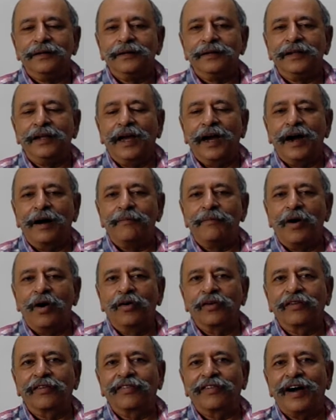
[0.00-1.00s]
the
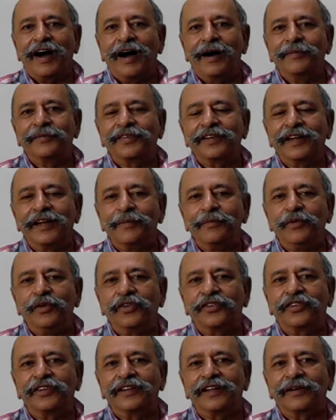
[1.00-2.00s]
amount of arms and
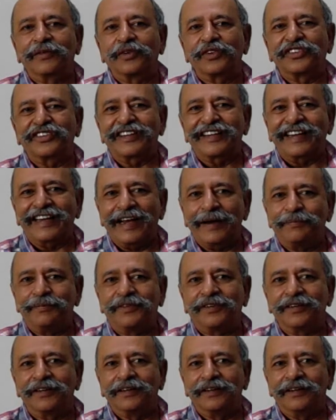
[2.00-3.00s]
ammunition that was
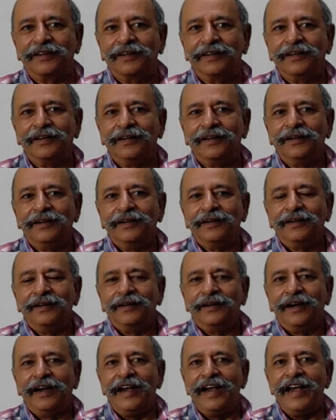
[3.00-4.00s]
captured
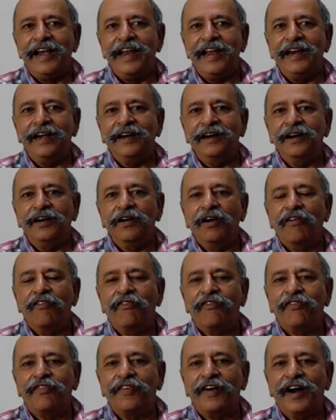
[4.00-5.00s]
needed
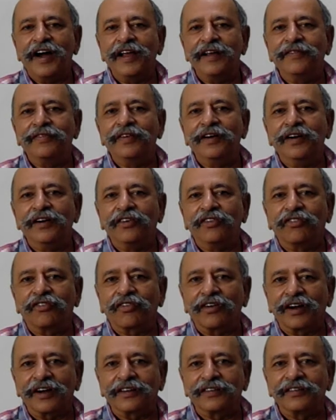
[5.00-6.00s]
5
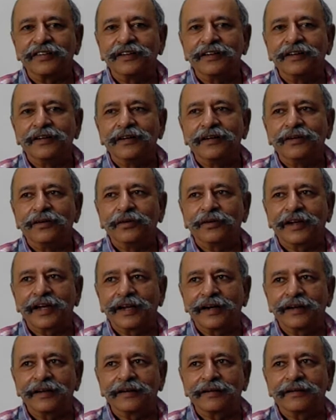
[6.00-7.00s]
trucks to
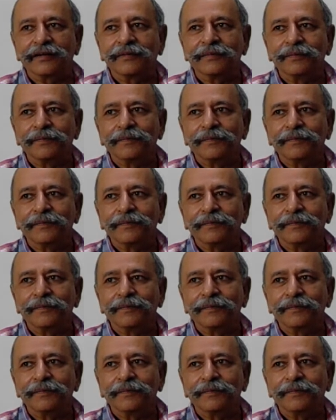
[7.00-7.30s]
carry it.